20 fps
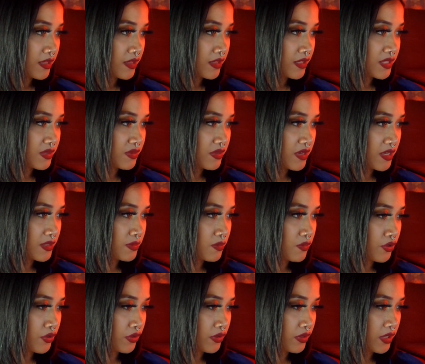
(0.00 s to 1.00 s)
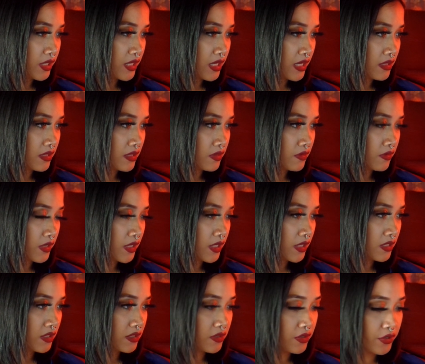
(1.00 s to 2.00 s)
This one has more yellow,
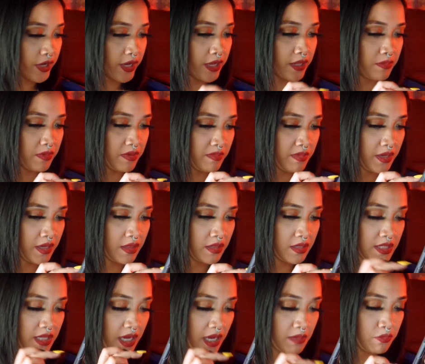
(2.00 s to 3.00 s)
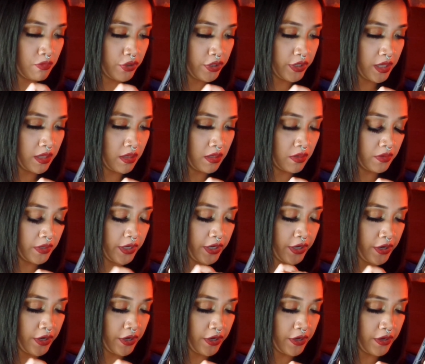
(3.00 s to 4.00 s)
huh? Okay, maybe let's add more yellow
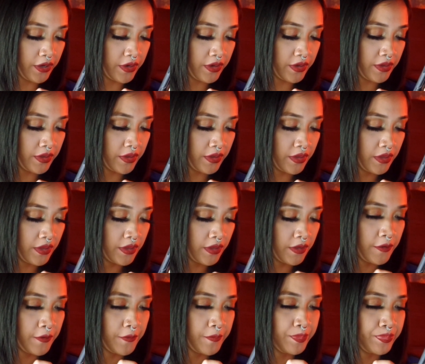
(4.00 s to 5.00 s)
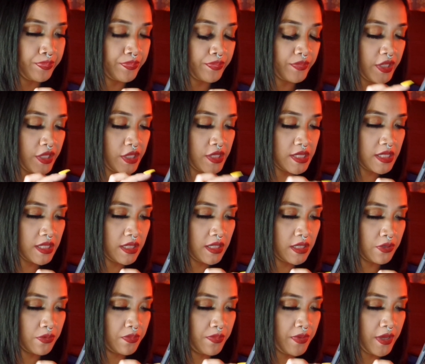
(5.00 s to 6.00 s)
here. Just a
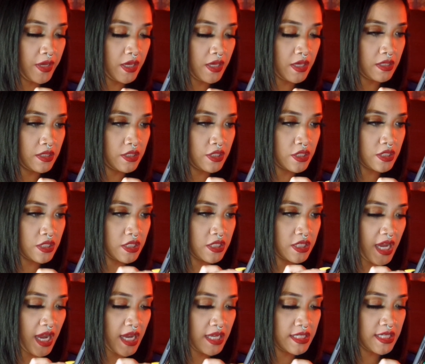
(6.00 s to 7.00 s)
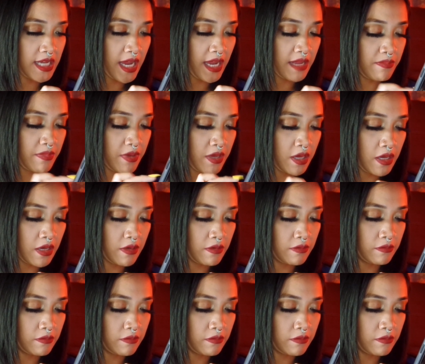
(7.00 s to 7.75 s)
little bit. Just a tad bit.